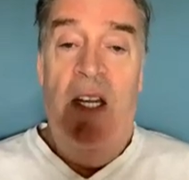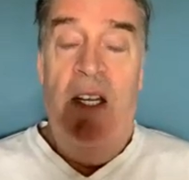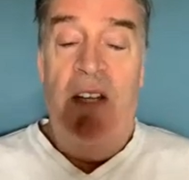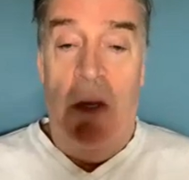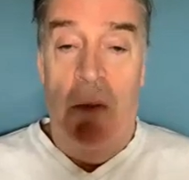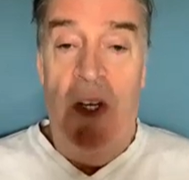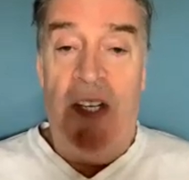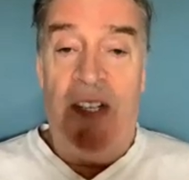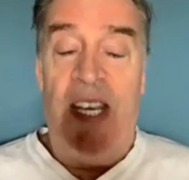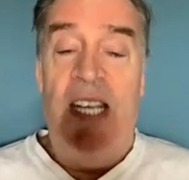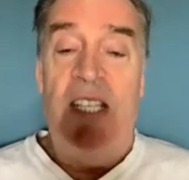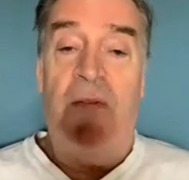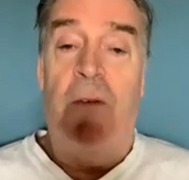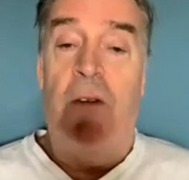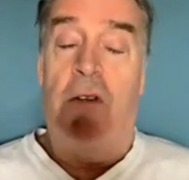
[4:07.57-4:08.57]
They
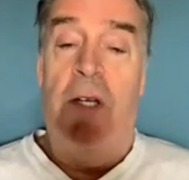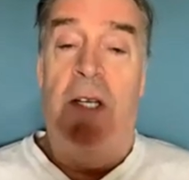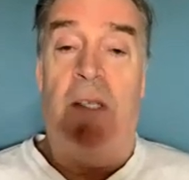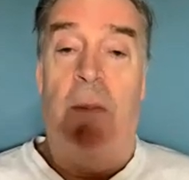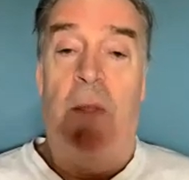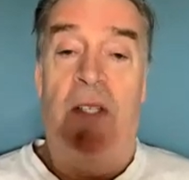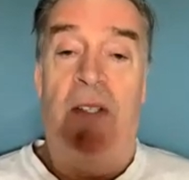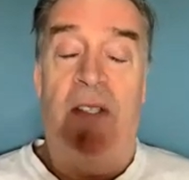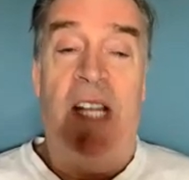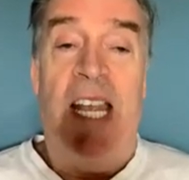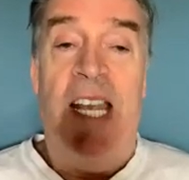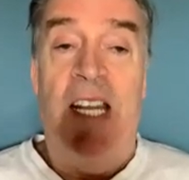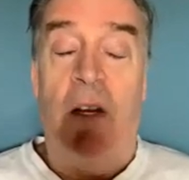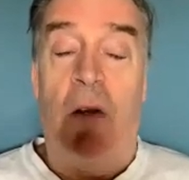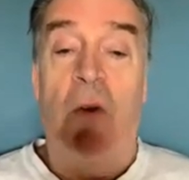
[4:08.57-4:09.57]
recessed for Christmas. They
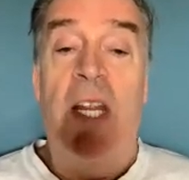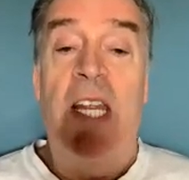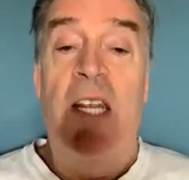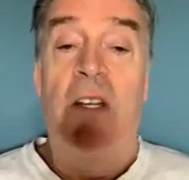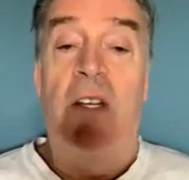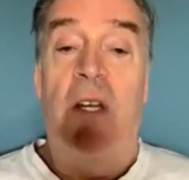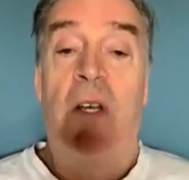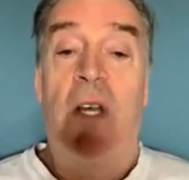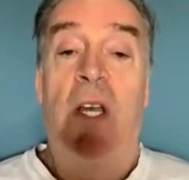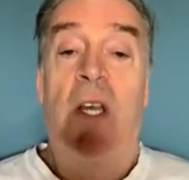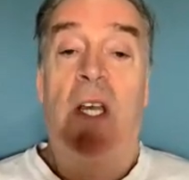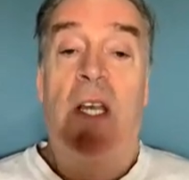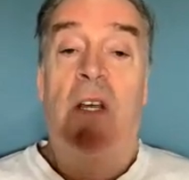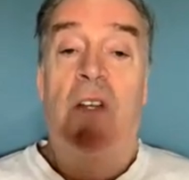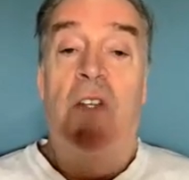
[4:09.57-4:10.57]
had agreed
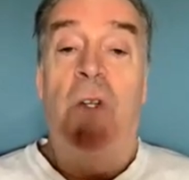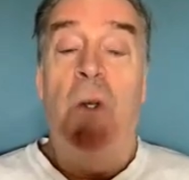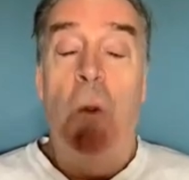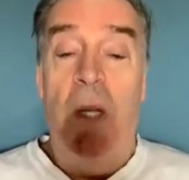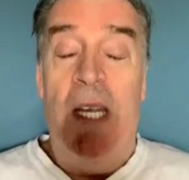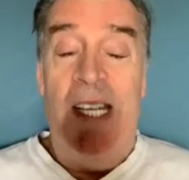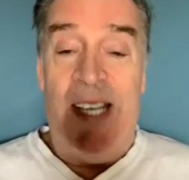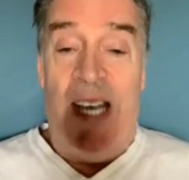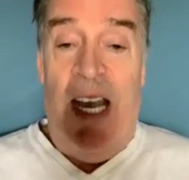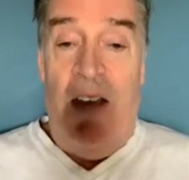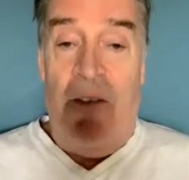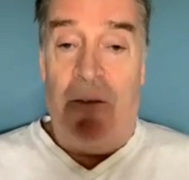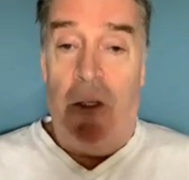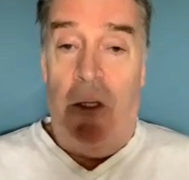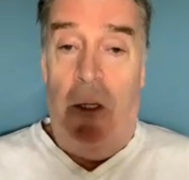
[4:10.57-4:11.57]
2 weeks
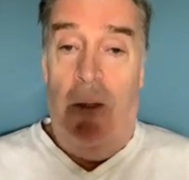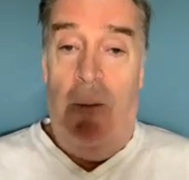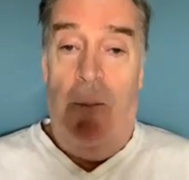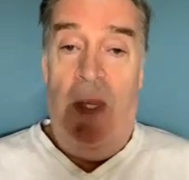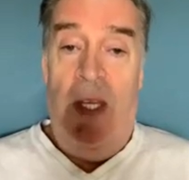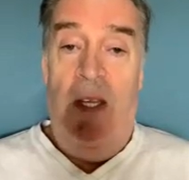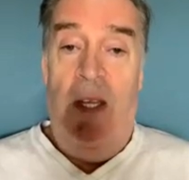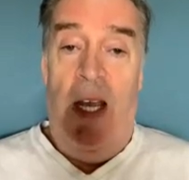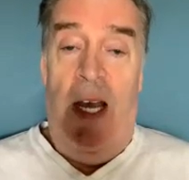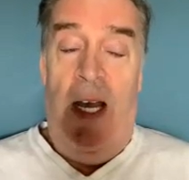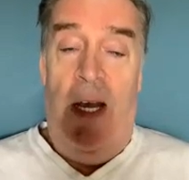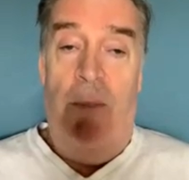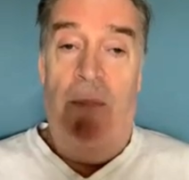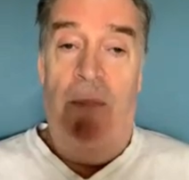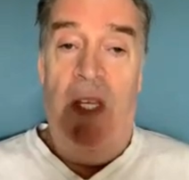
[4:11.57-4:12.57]
after
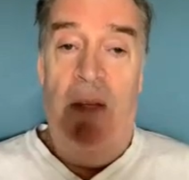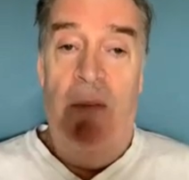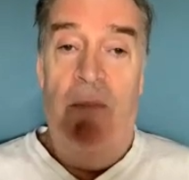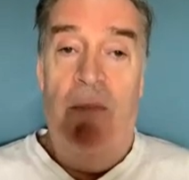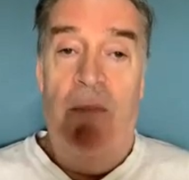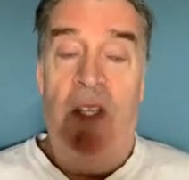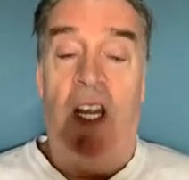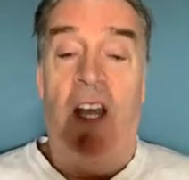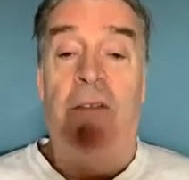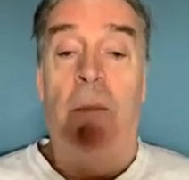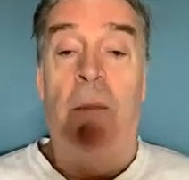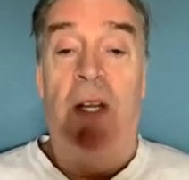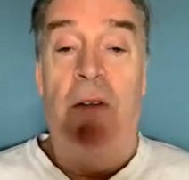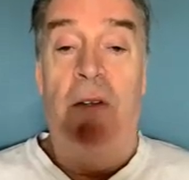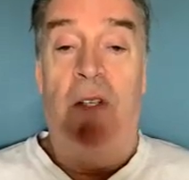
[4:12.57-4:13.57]
the
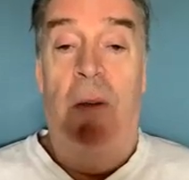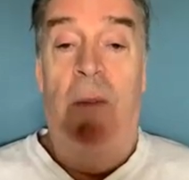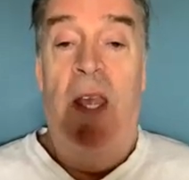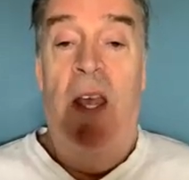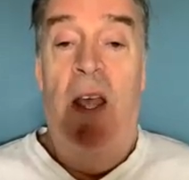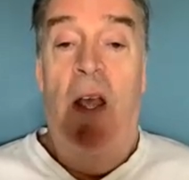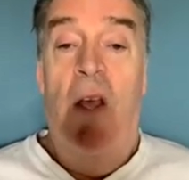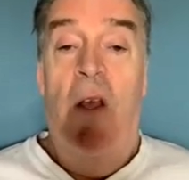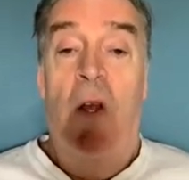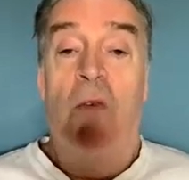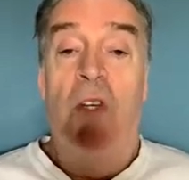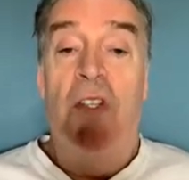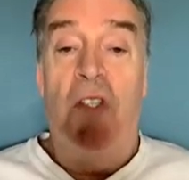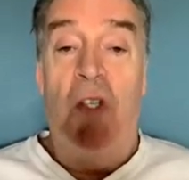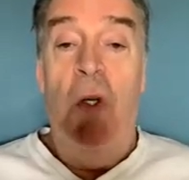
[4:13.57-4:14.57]
government
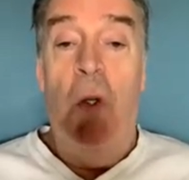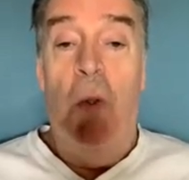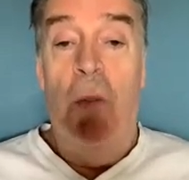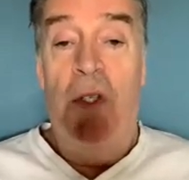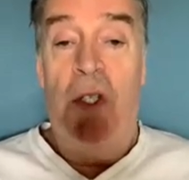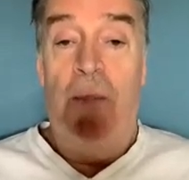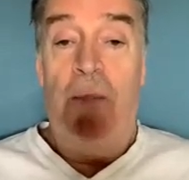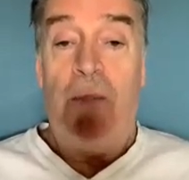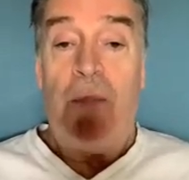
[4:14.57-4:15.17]
resumed